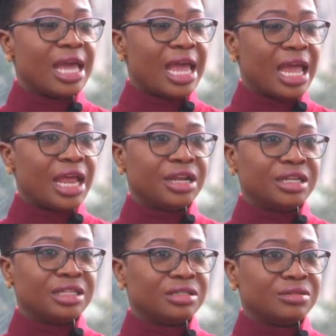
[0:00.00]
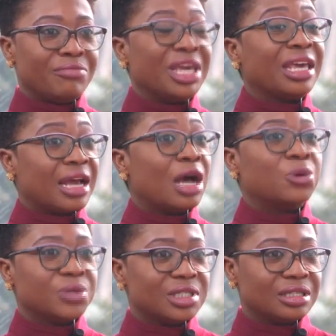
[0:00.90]
and make it
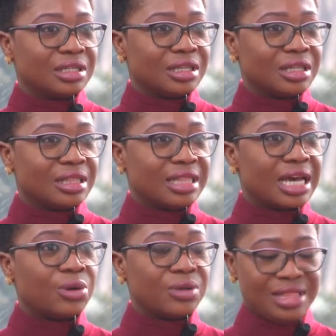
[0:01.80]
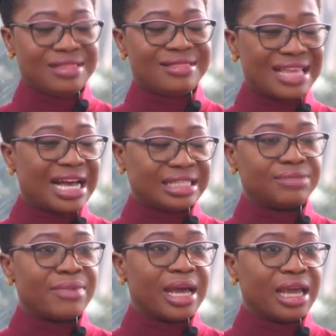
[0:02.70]
count. That,
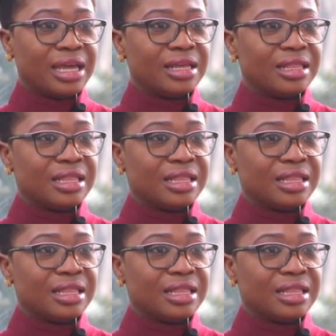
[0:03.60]
that's my